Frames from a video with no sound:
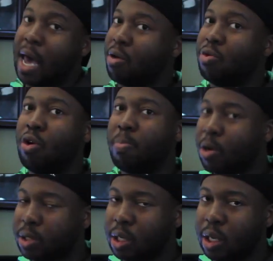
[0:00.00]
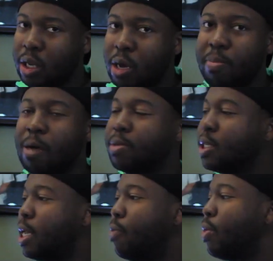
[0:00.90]
I don't know him personally, but I'm just
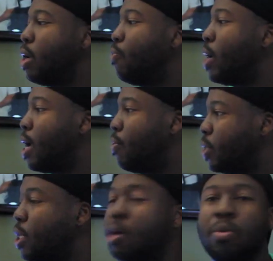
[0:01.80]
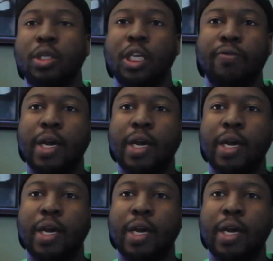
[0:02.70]
saying, like, when I see him on TV,